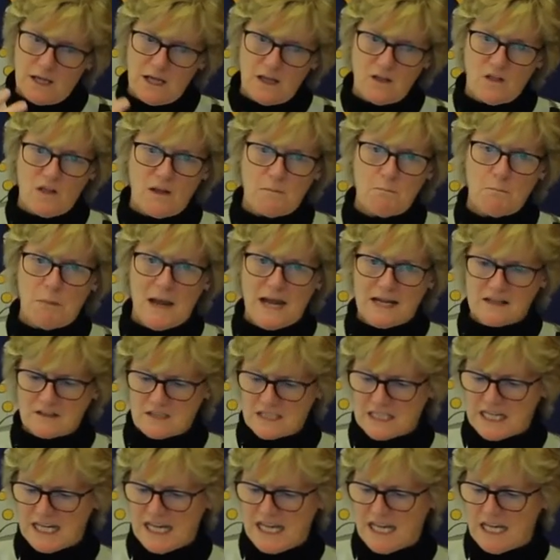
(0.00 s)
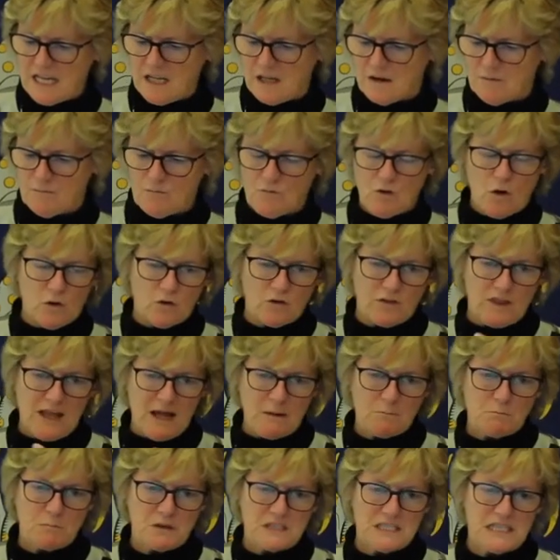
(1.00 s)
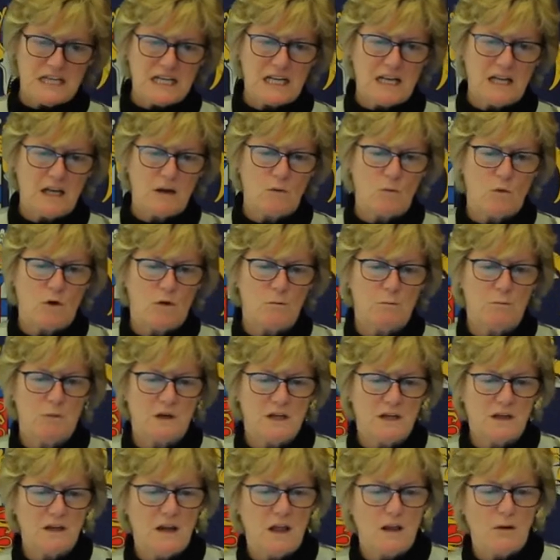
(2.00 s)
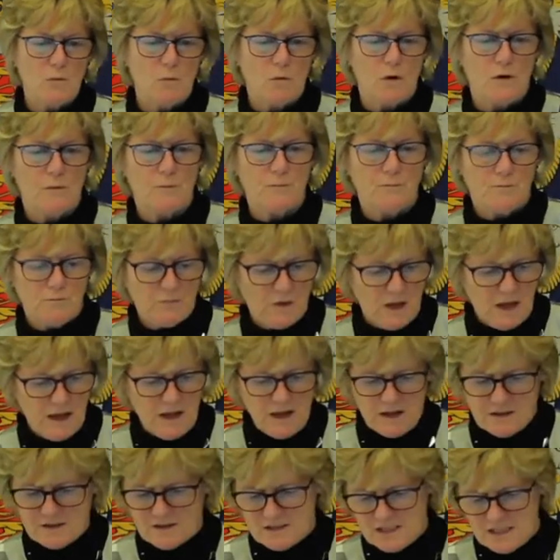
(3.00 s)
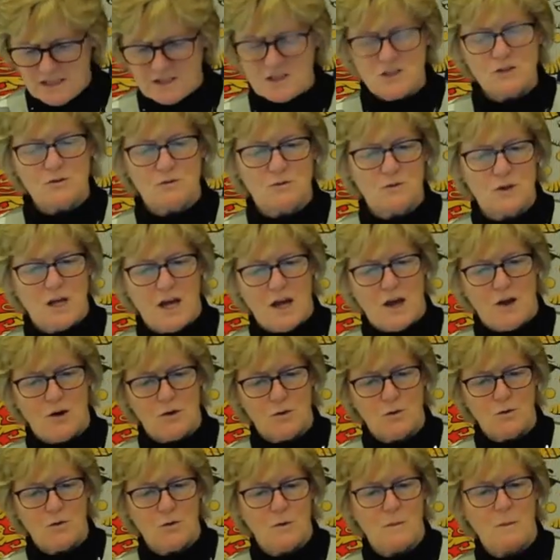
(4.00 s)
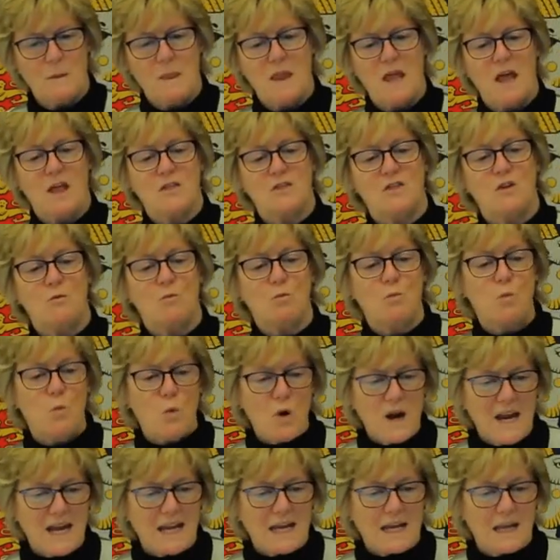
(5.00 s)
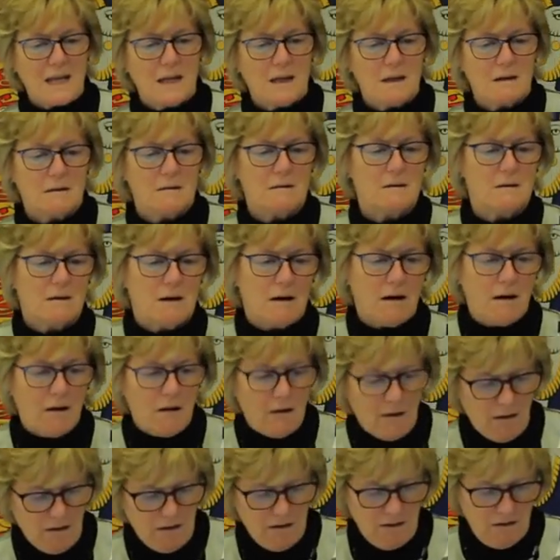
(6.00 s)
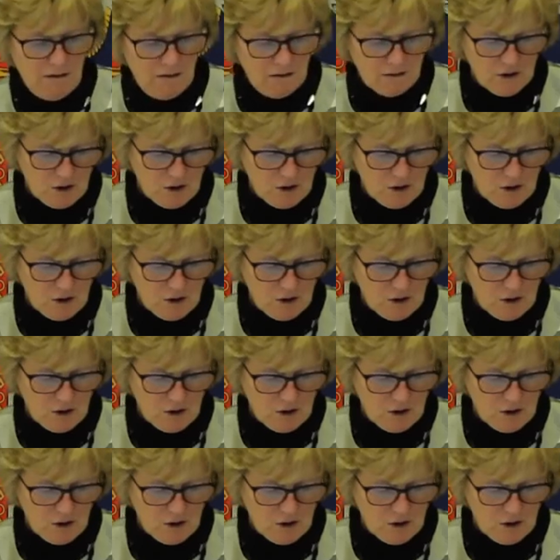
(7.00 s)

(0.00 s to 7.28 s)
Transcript: it's impacting here, not that particular one, but another one. Did you know that we are